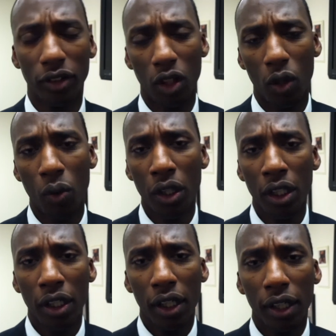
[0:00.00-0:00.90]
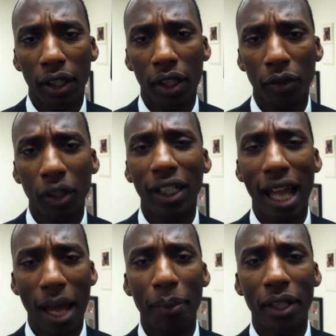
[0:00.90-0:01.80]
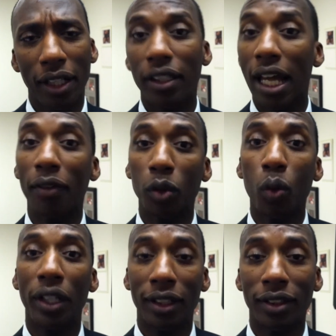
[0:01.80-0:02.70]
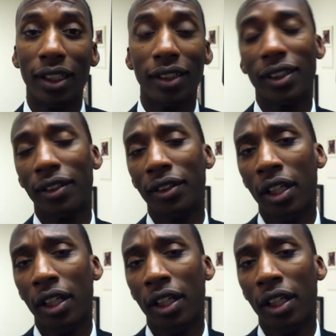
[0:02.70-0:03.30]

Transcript: So uh, really happy to, to, have 20 assists and,